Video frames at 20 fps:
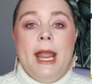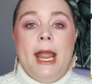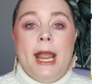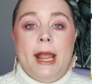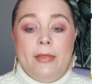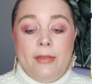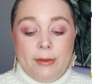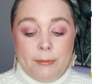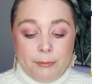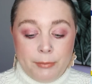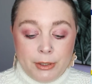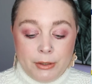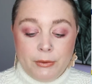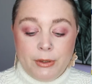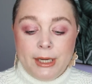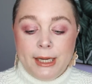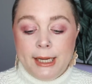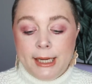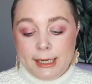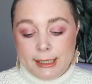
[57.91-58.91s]
And then
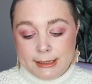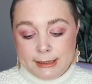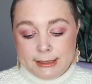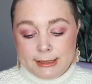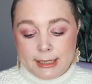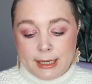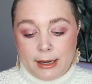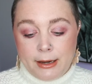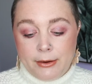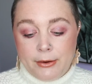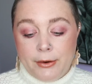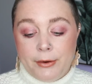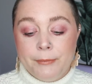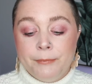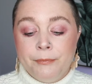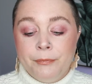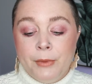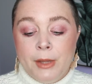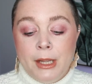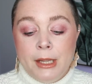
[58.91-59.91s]
Beauty
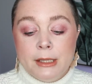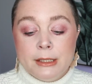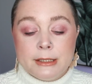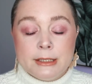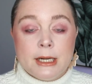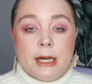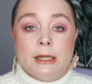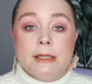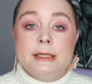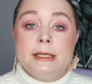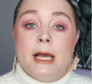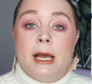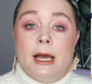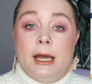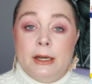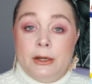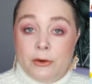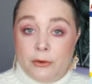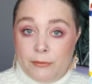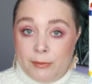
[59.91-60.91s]
Insider starts
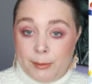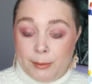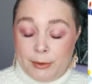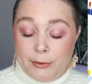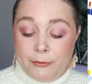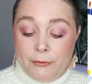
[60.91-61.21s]
November the